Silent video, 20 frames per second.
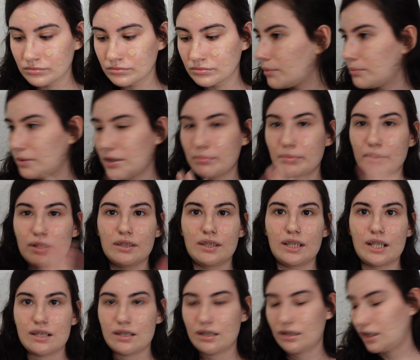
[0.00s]
I'm gonna put
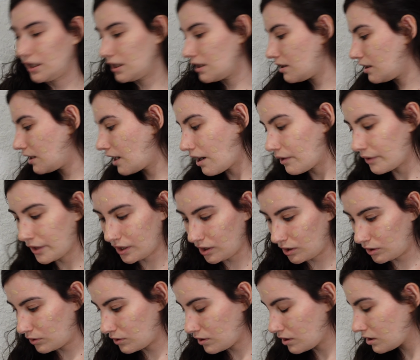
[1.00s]
this and see how it
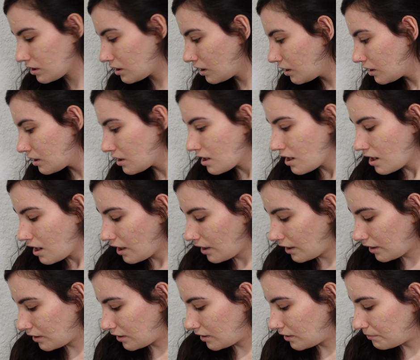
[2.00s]
goes.
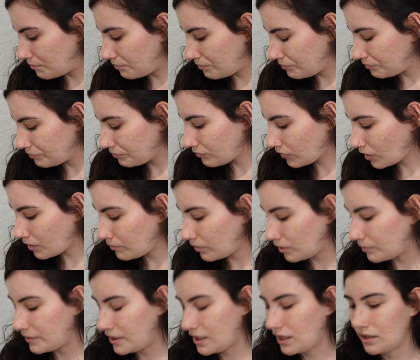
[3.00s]
Let
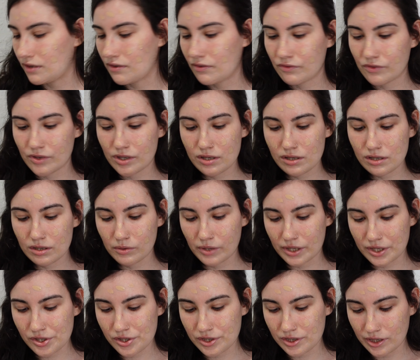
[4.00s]
me see the first
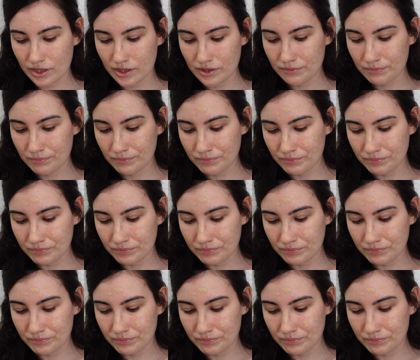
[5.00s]
question.